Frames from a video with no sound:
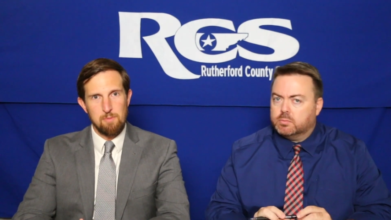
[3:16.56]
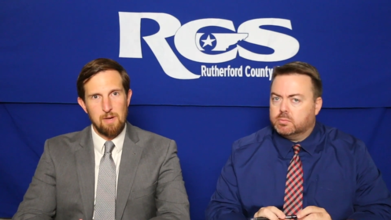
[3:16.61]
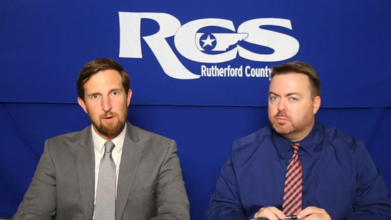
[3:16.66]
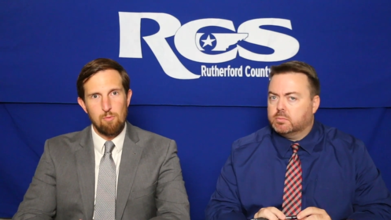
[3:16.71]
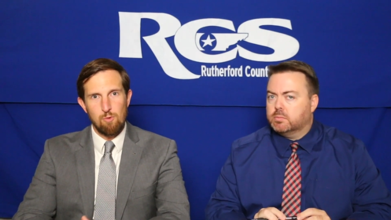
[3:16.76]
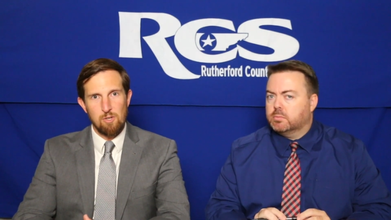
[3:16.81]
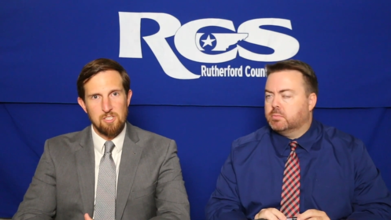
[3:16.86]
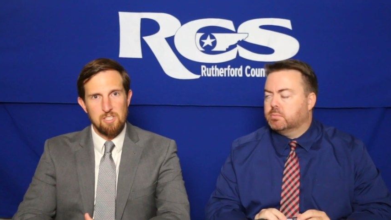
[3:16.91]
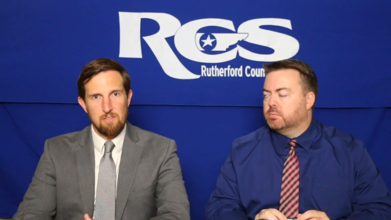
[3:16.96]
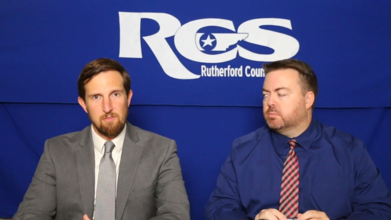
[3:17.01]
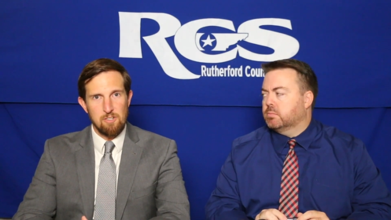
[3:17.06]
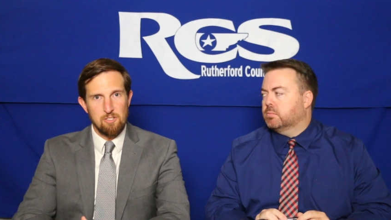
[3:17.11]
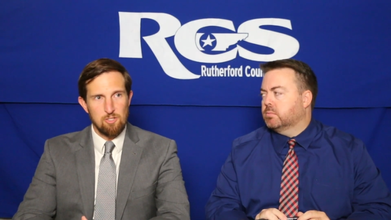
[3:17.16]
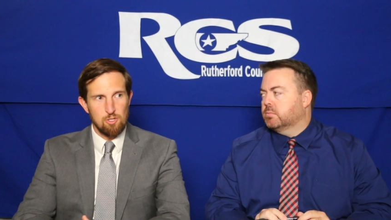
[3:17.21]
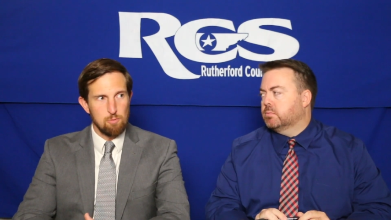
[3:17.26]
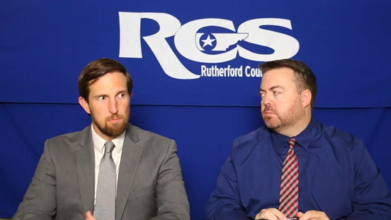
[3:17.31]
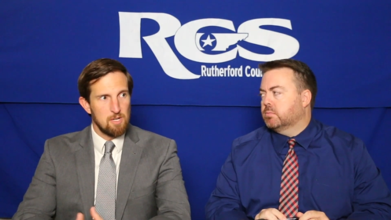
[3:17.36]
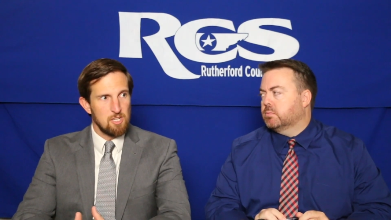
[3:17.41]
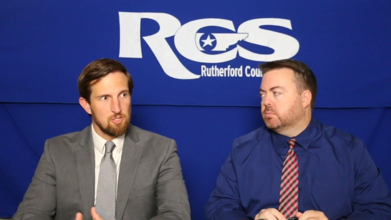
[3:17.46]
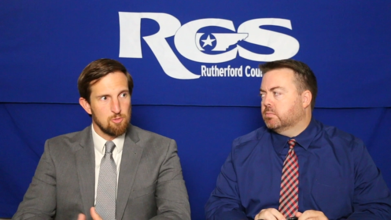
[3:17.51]
Speaker 1: about once every two
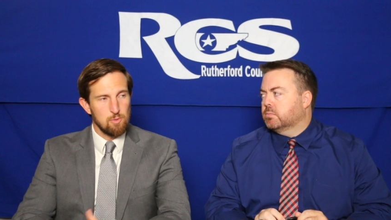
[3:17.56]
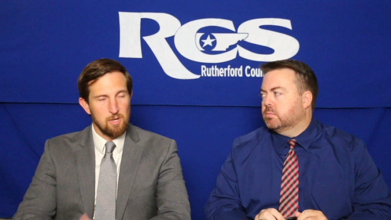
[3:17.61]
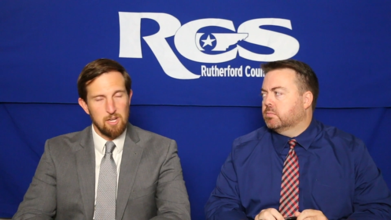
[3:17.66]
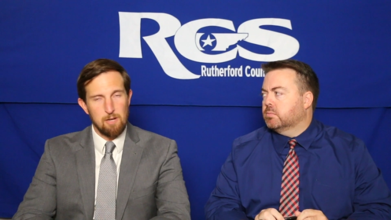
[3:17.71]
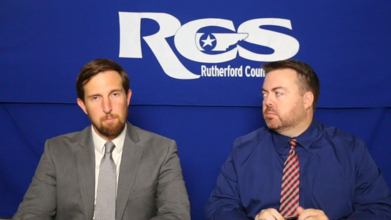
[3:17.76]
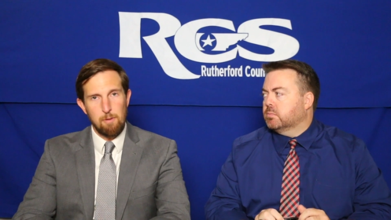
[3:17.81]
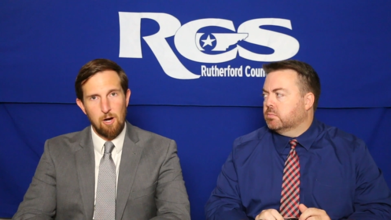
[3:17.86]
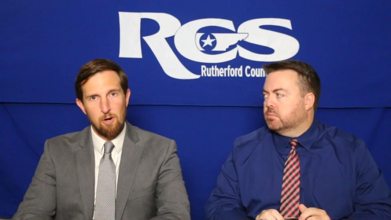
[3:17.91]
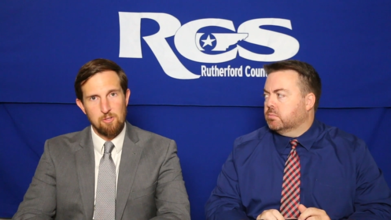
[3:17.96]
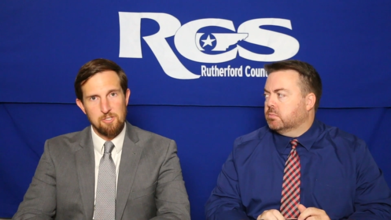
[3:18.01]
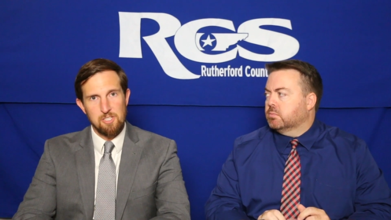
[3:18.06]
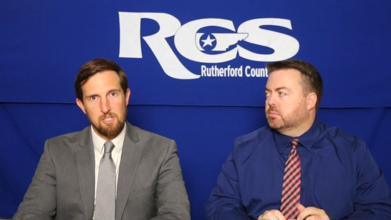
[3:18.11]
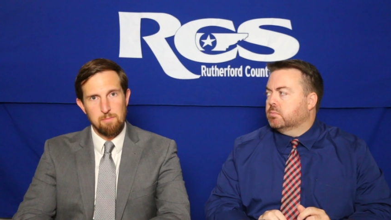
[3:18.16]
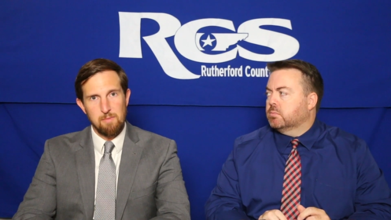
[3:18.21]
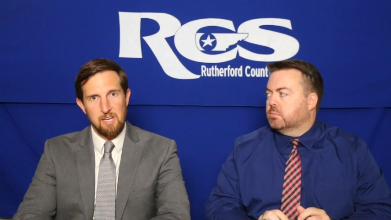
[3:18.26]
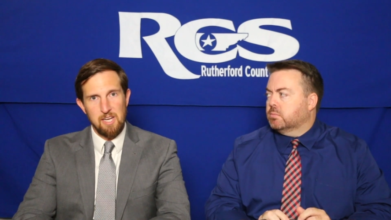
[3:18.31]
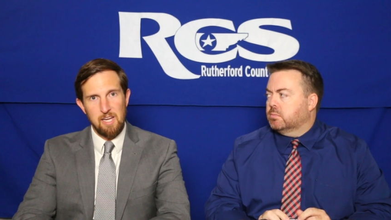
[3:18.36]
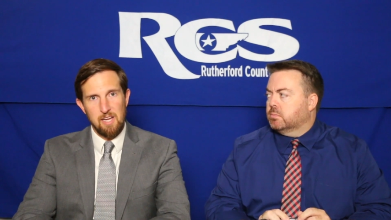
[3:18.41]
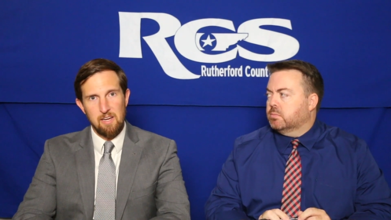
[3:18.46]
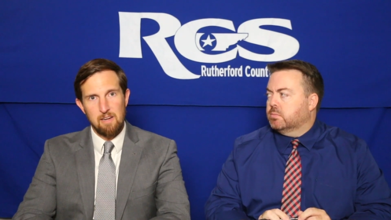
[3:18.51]
months. We had a policy
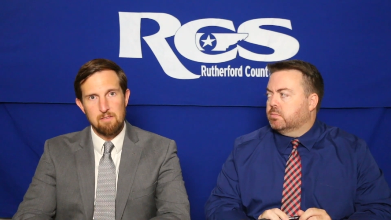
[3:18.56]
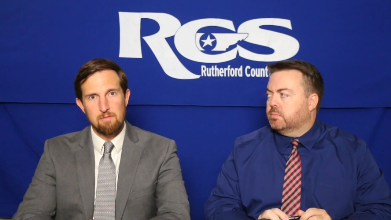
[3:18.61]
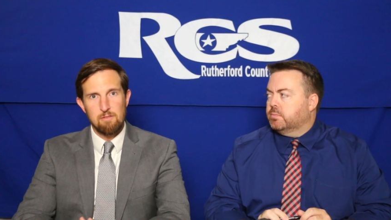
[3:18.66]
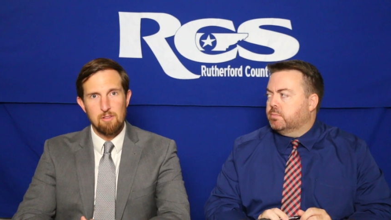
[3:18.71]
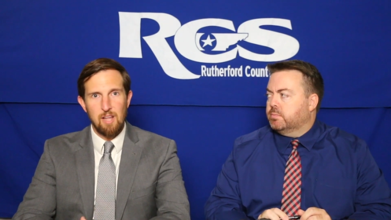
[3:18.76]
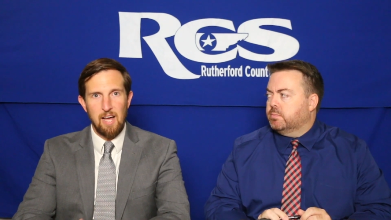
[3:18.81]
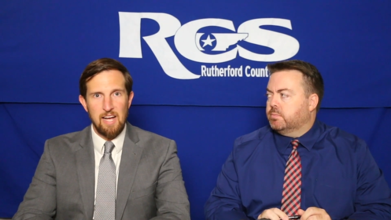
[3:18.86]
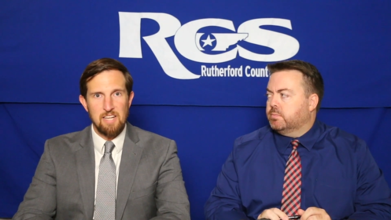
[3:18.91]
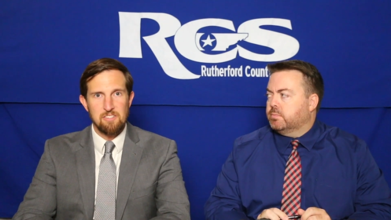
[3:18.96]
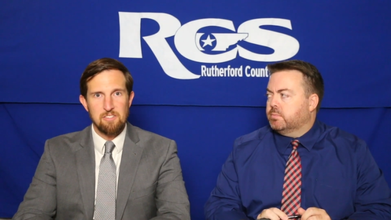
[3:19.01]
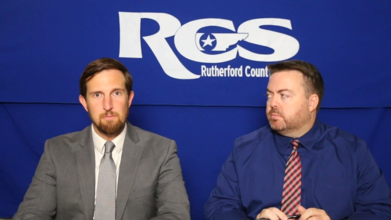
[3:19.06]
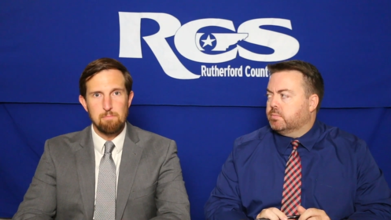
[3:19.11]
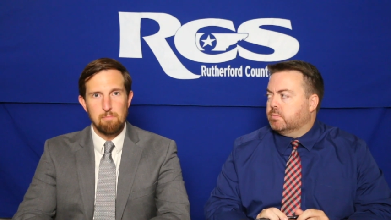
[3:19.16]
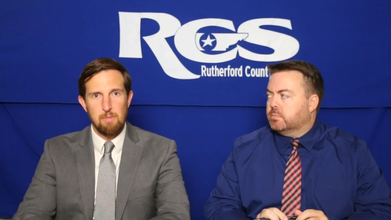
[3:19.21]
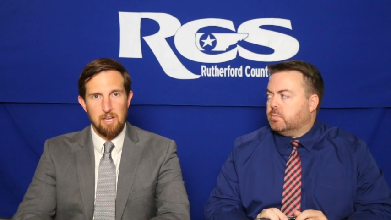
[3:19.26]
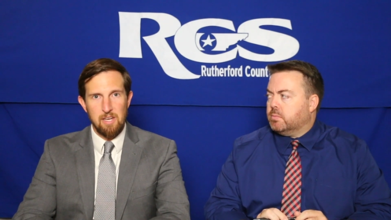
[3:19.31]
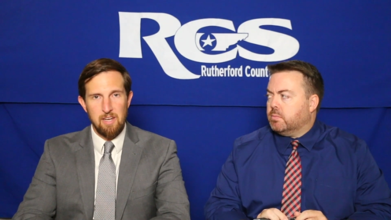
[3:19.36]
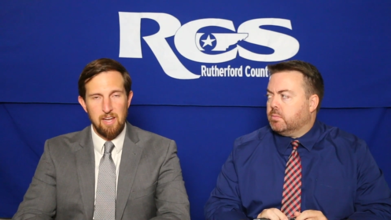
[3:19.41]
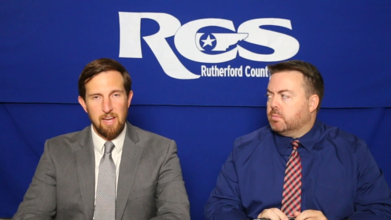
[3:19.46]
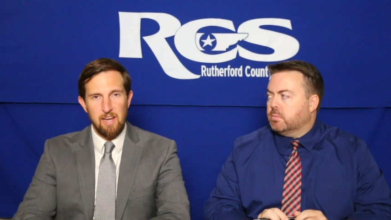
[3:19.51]
meeting last
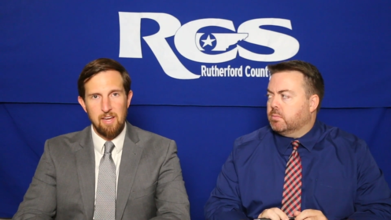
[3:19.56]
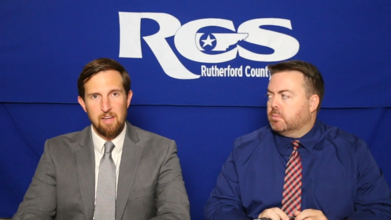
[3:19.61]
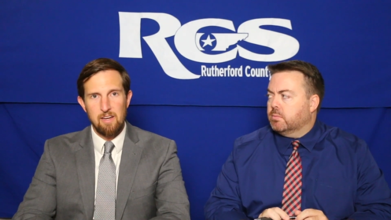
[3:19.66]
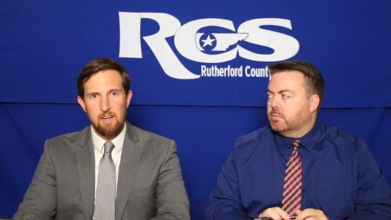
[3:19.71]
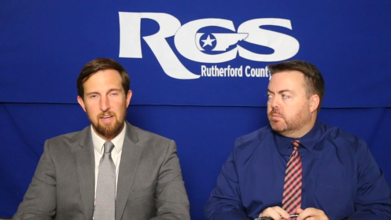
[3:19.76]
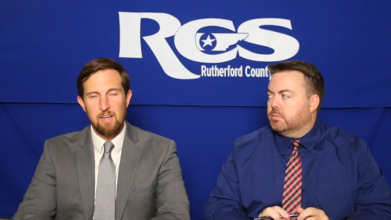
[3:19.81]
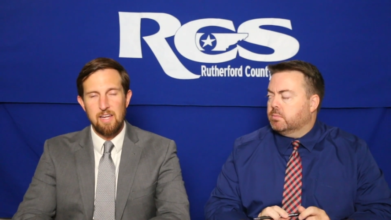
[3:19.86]
Monday.